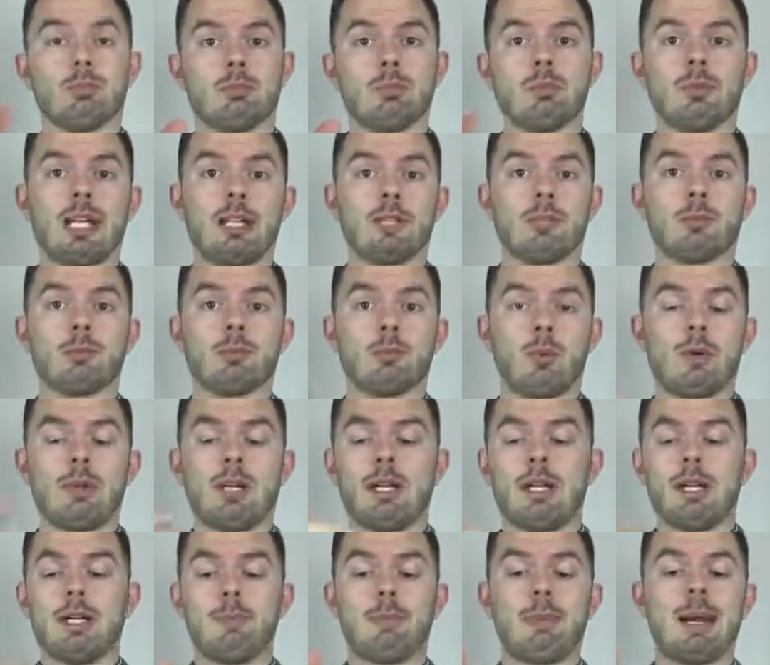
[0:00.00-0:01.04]
leather
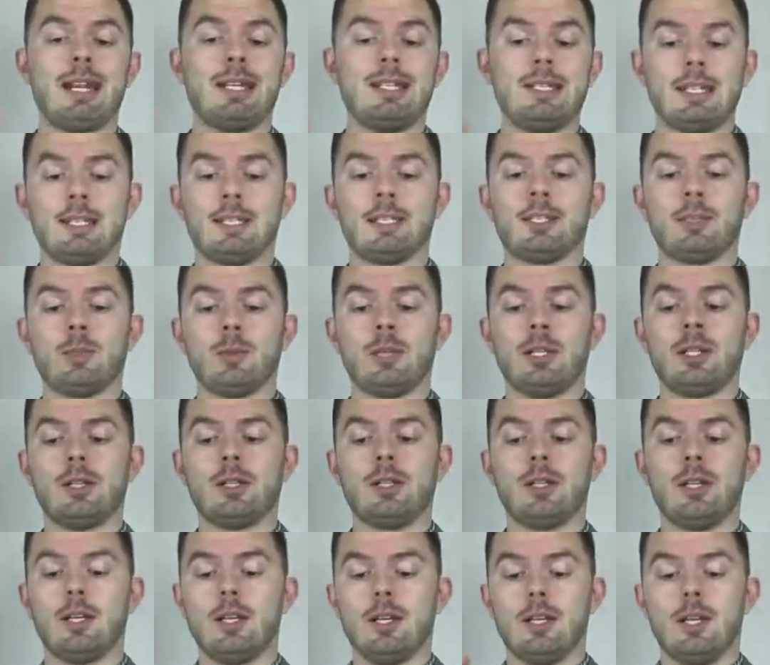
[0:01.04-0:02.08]
binding through here,